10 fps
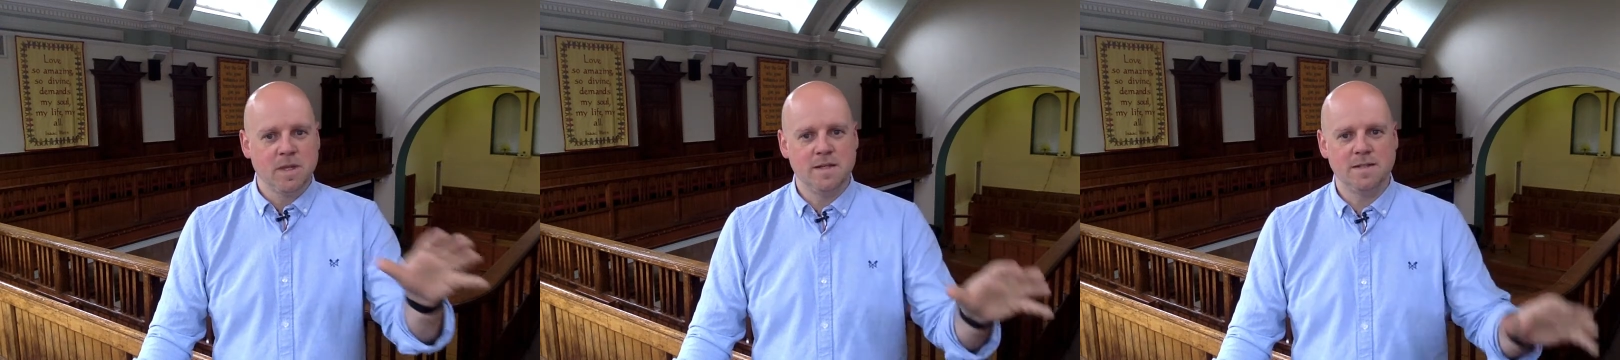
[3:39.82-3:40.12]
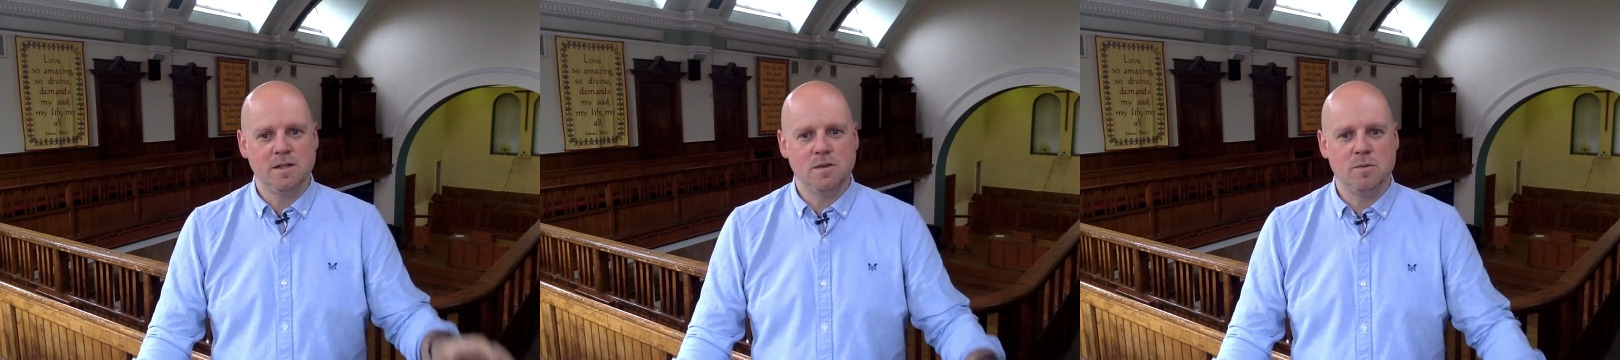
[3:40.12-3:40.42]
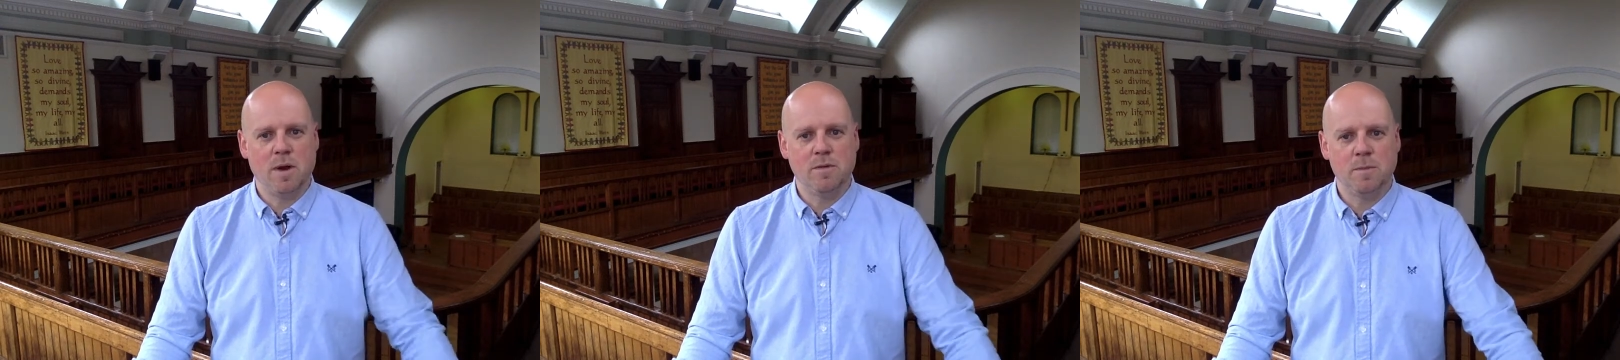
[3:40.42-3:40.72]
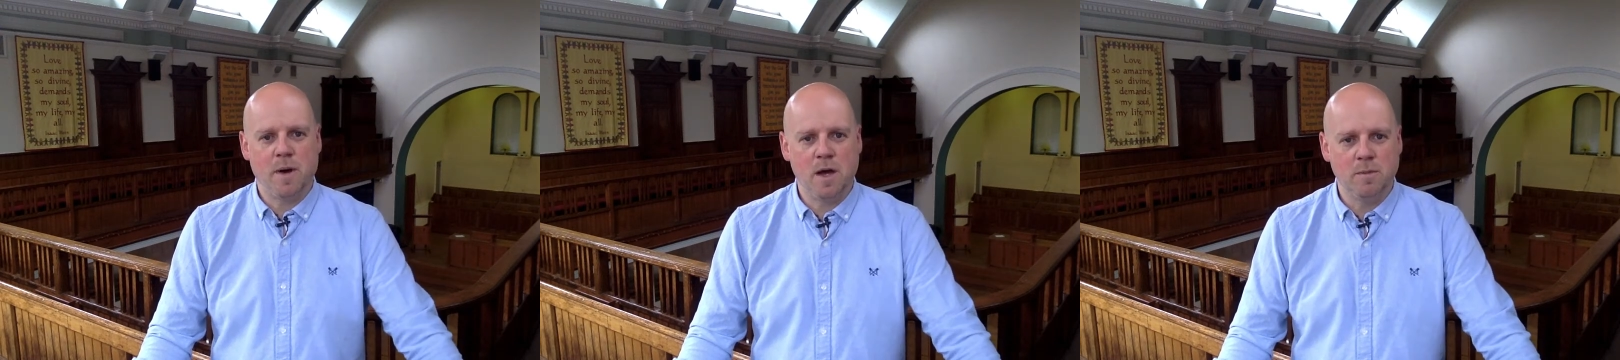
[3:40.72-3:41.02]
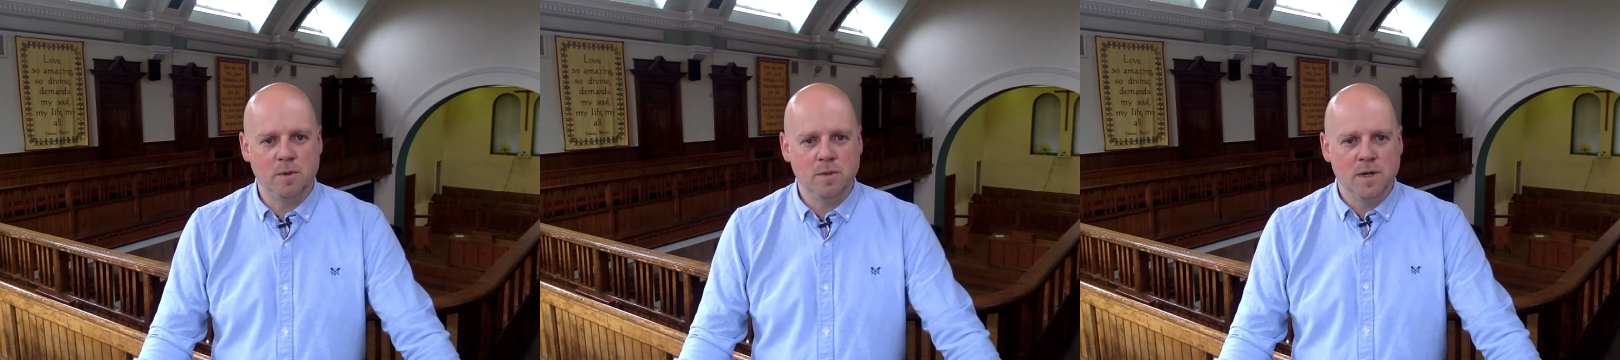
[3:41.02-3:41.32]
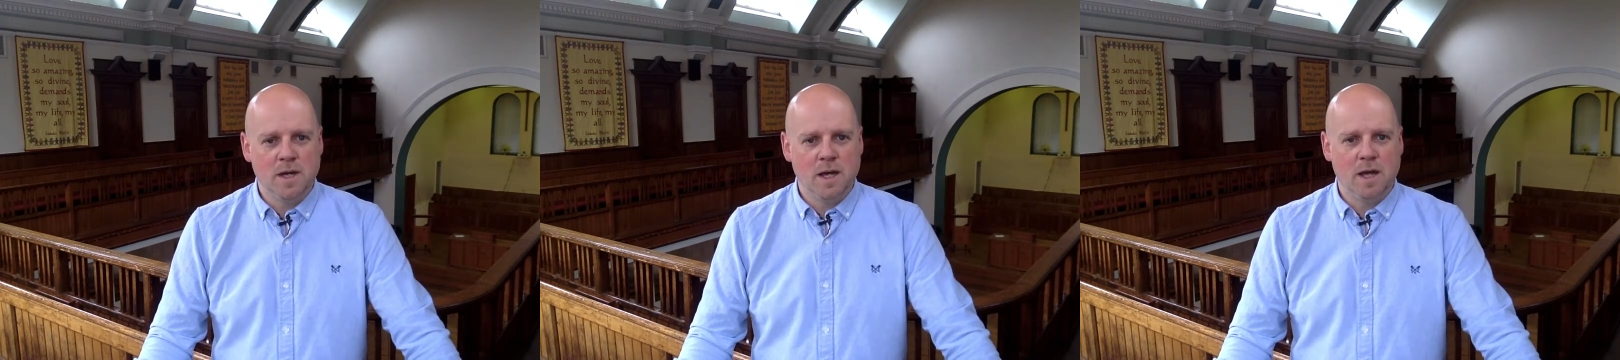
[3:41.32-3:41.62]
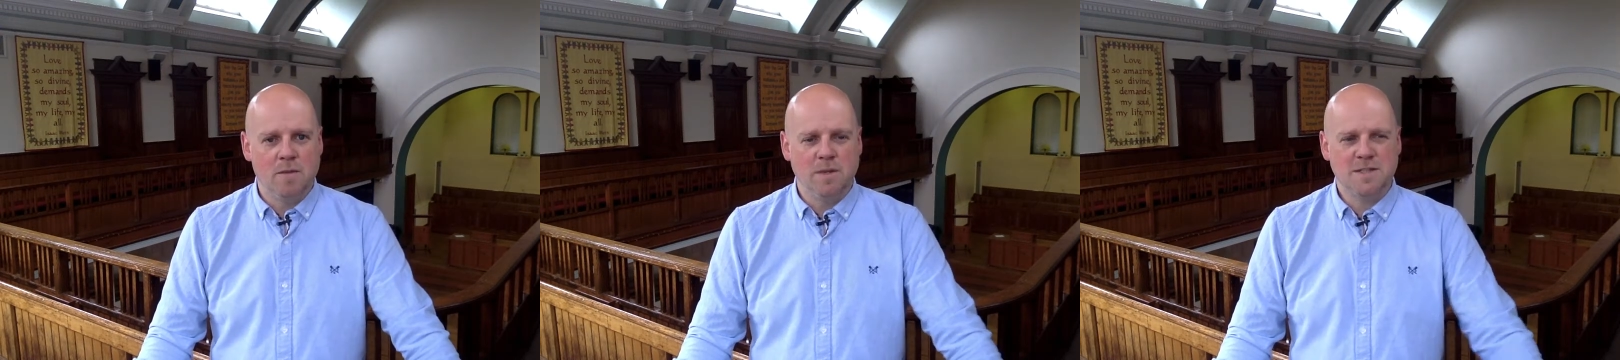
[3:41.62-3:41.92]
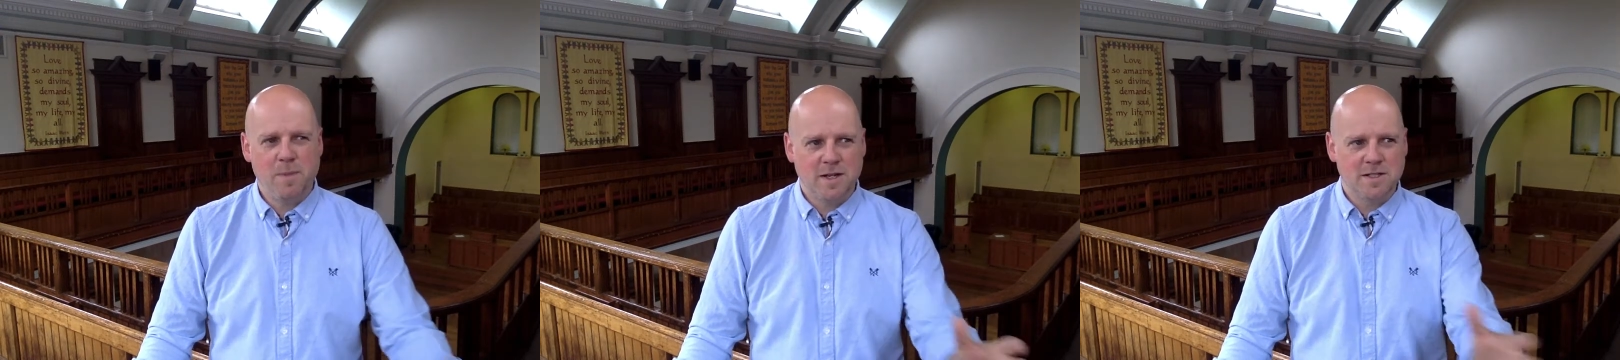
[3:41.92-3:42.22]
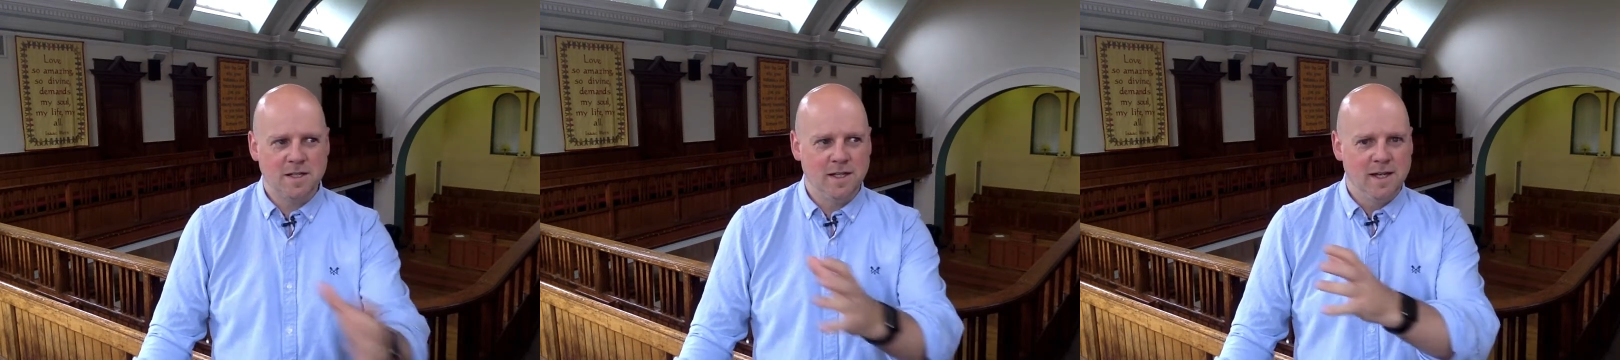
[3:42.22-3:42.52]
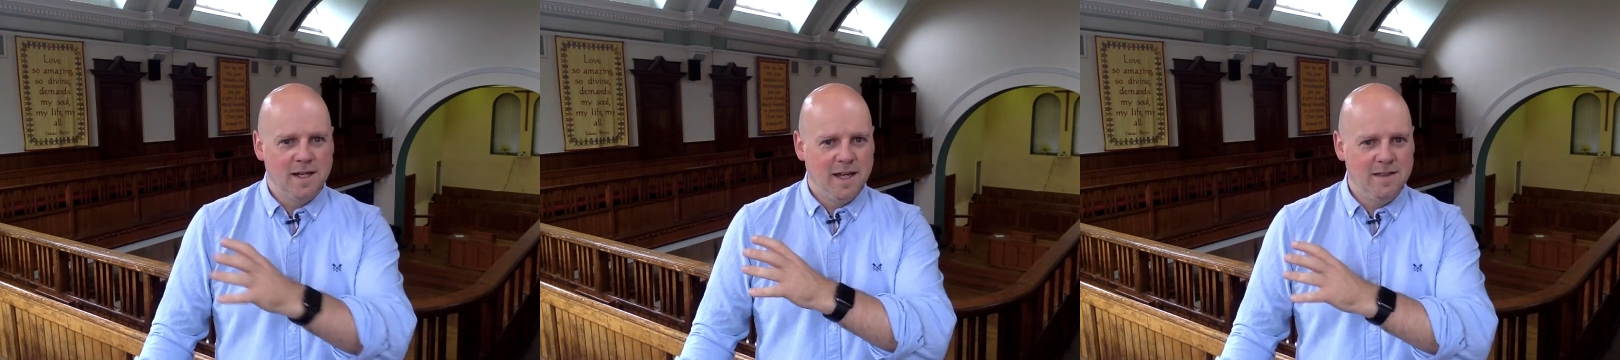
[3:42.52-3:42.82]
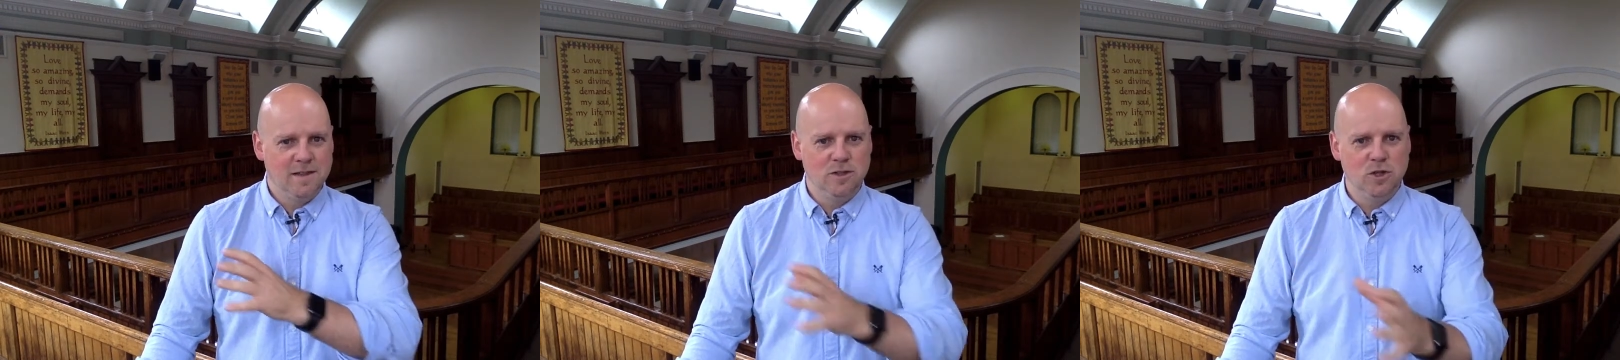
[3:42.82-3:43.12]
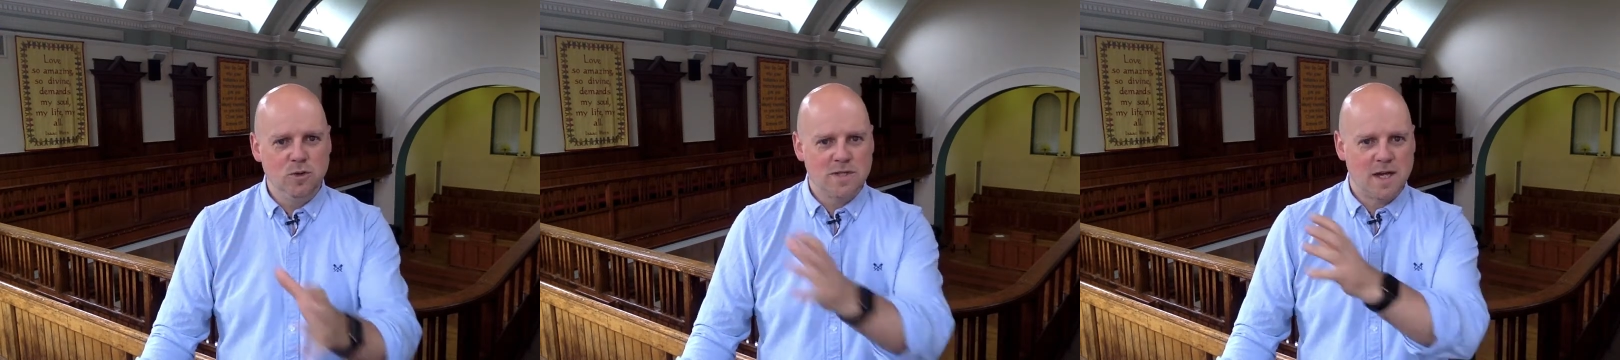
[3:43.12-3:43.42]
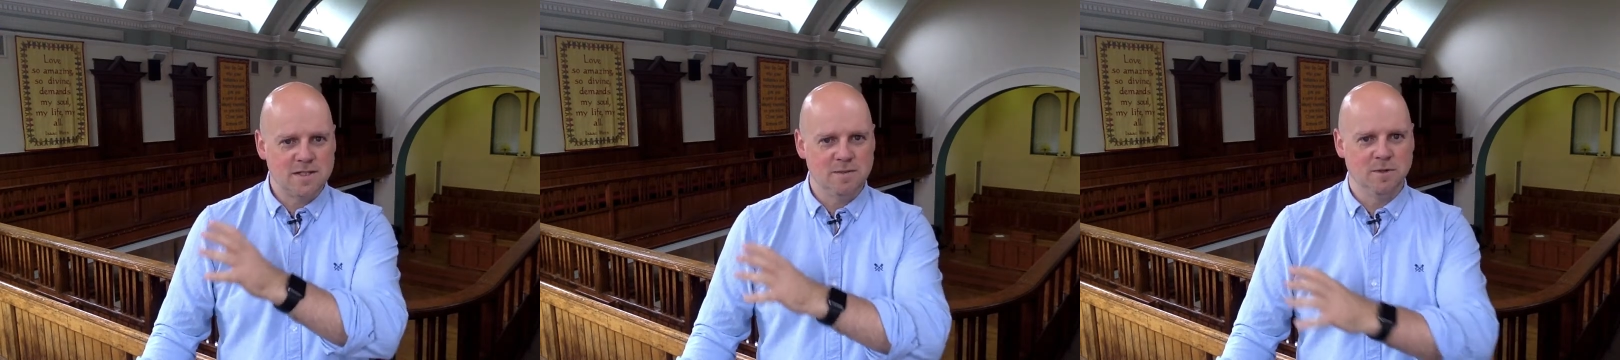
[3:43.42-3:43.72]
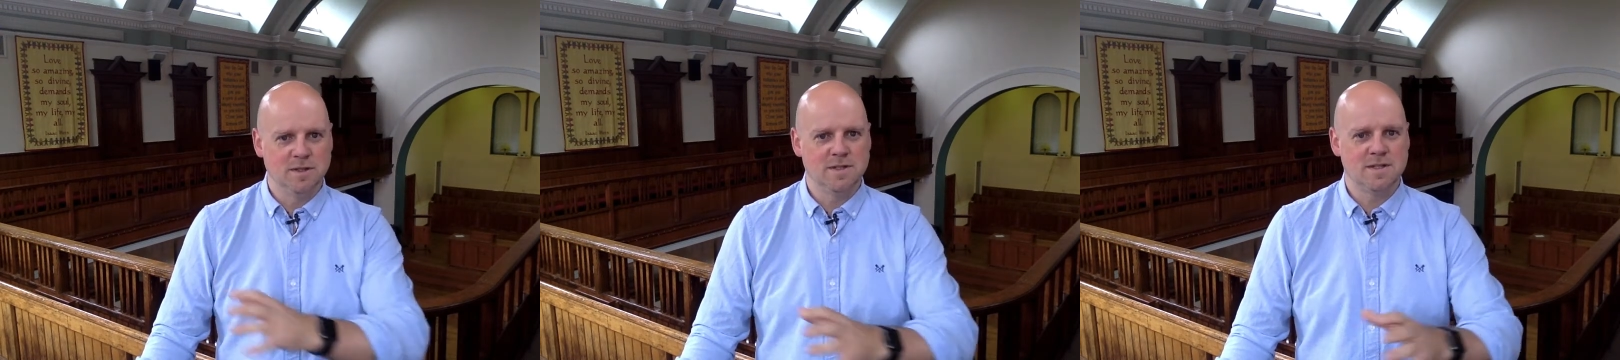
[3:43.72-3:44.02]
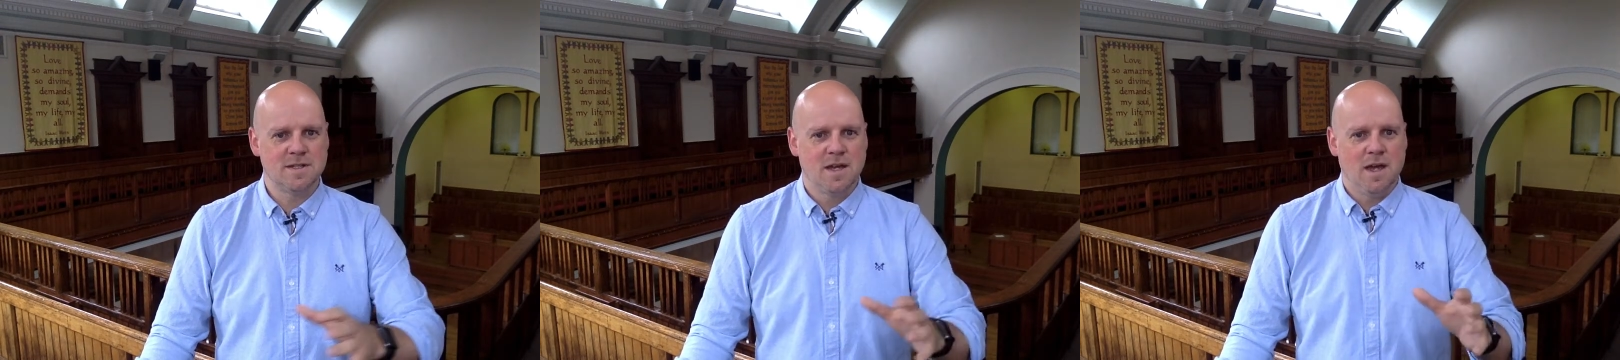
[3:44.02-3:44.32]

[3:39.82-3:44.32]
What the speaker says: isn't it, throughout the Bible, especially in the New Testament.